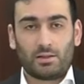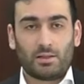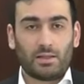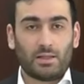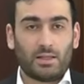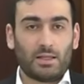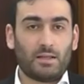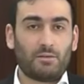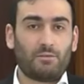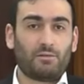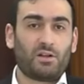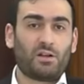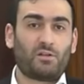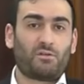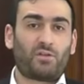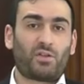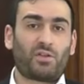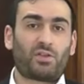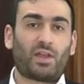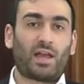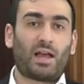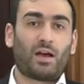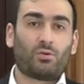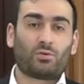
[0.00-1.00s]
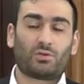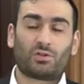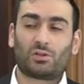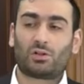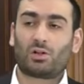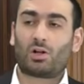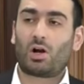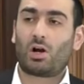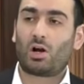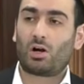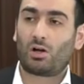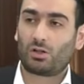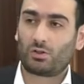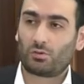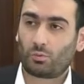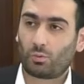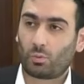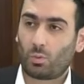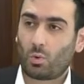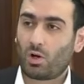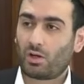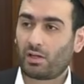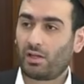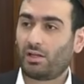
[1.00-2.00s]
even if a thousand guards would
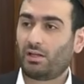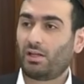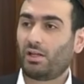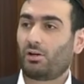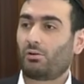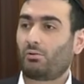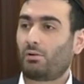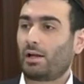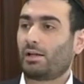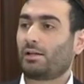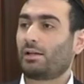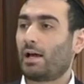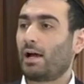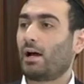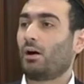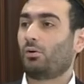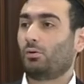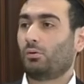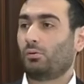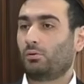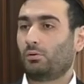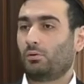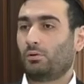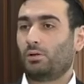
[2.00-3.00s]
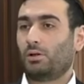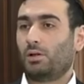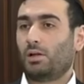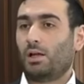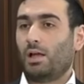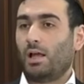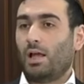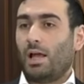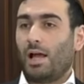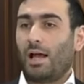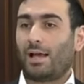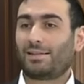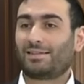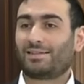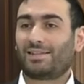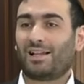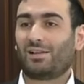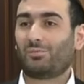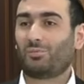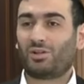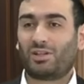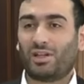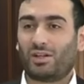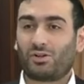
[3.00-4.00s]
walk in here right now and
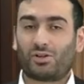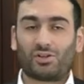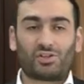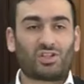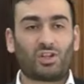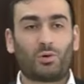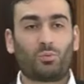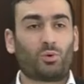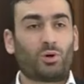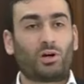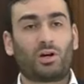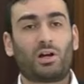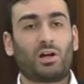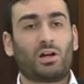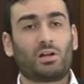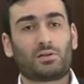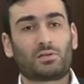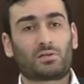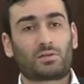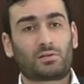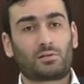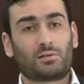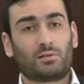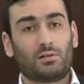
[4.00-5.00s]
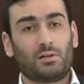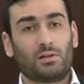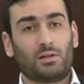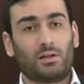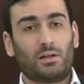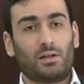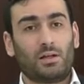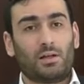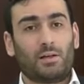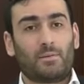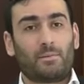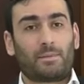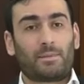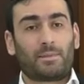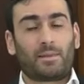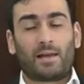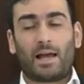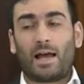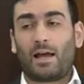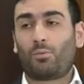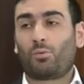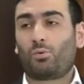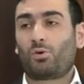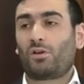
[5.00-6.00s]
tell me that you're somewhere else,
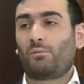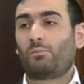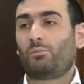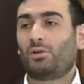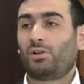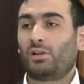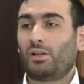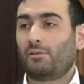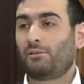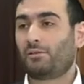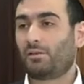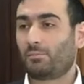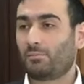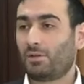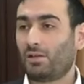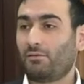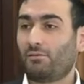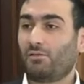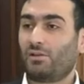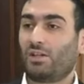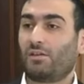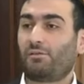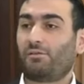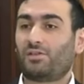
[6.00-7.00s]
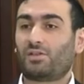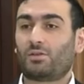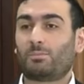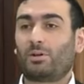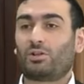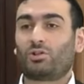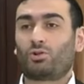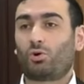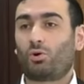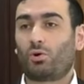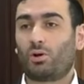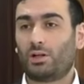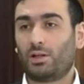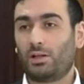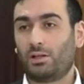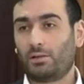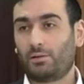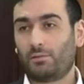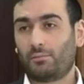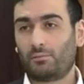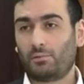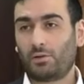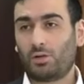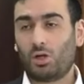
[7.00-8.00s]
I wouldn't believe them, even if it's majority.
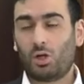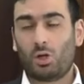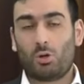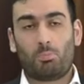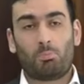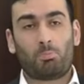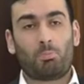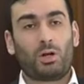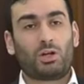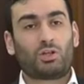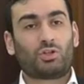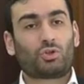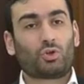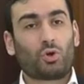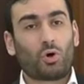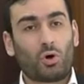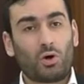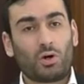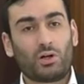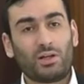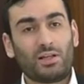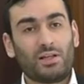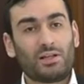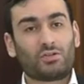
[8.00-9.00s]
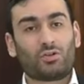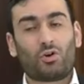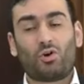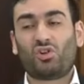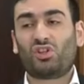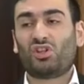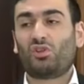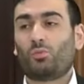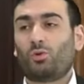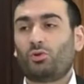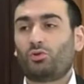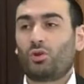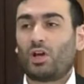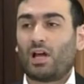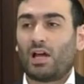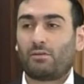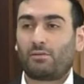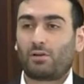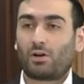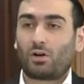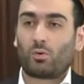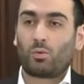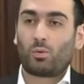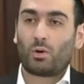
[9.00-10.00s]
Majority is only when you have
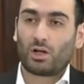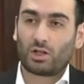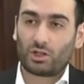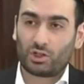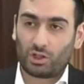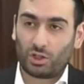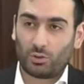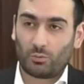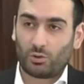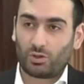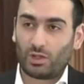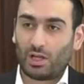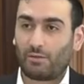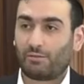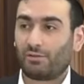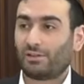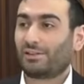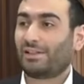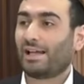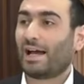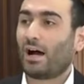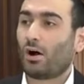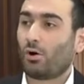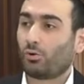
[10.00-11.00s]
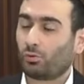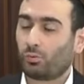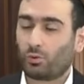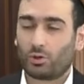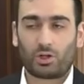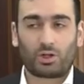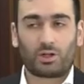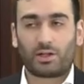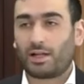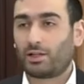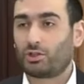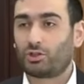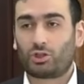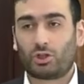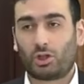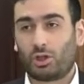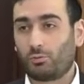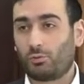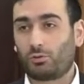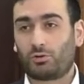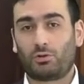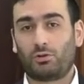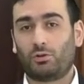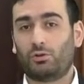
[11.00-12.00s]
a question, when you have a doubt, when you're not sure
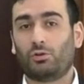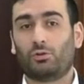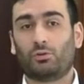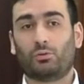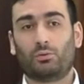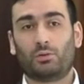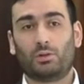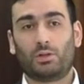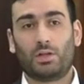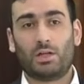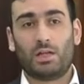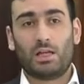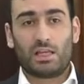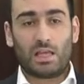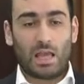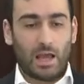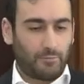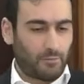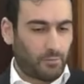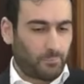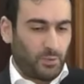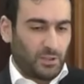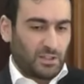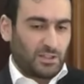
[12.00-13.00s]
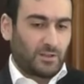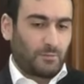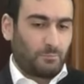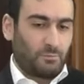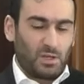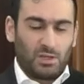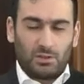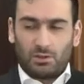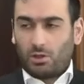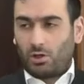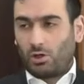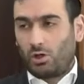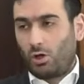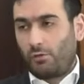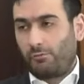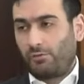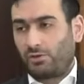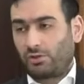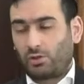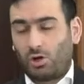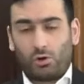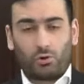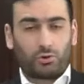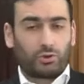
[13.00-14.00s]
what to do. You have a piece of meat. You don't know if
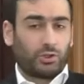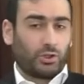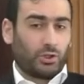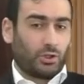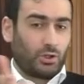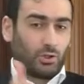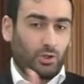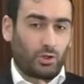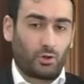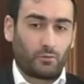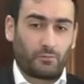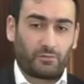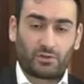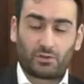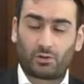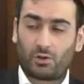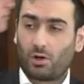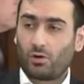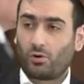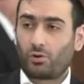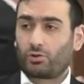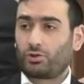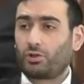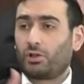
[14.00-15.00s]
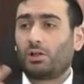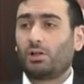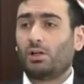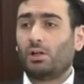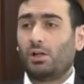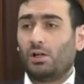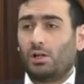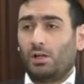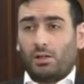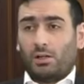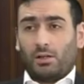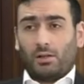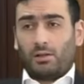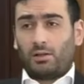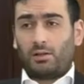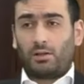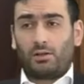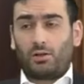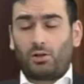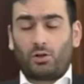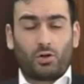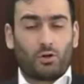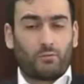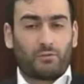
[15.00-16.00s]
it's kosher. You don't know if it's kosher.
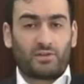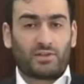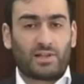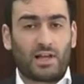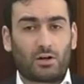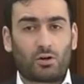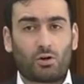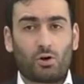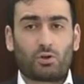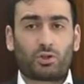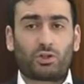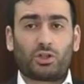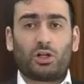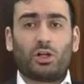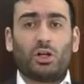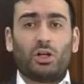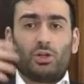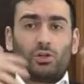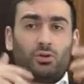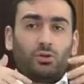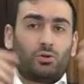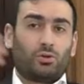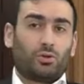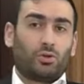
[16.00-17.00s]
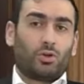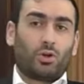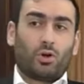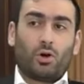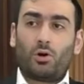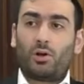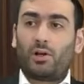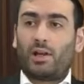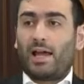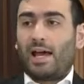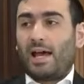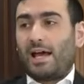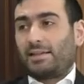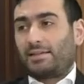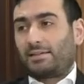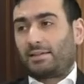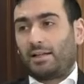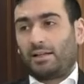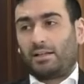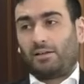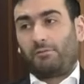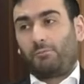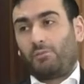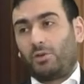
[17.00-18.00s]
You don't know if it's not kosher. You, you go and ask,
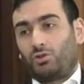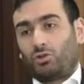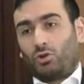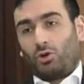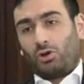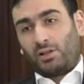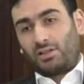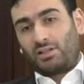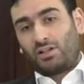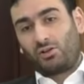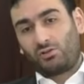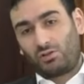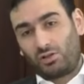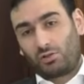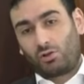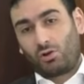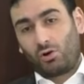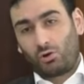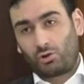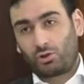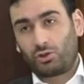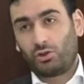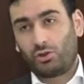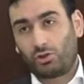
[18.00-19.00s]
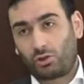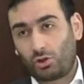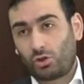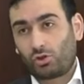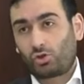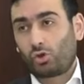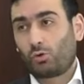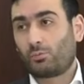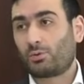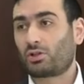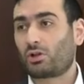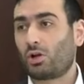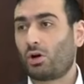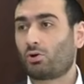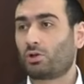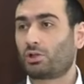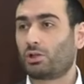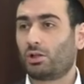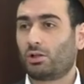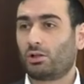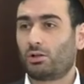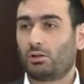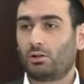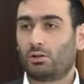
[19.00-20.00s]
and if majority tells you it's kosher, you can assume it's
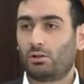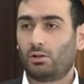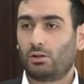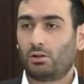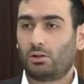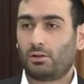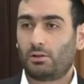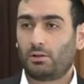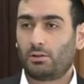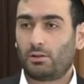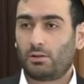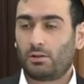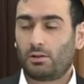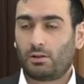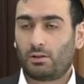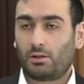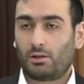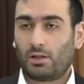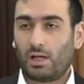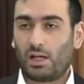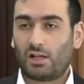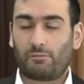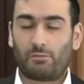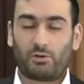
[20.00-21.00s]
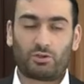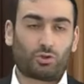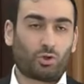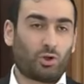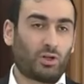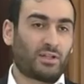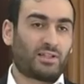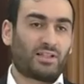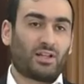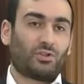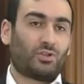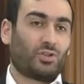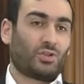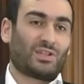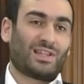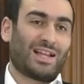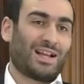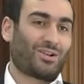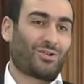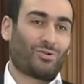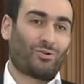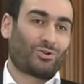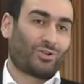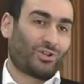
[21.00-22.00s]
kosher. And if majority tells you it's
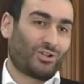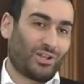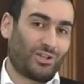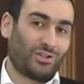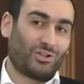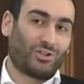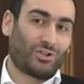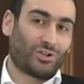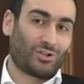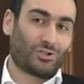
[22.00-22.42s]
not kosher, then you can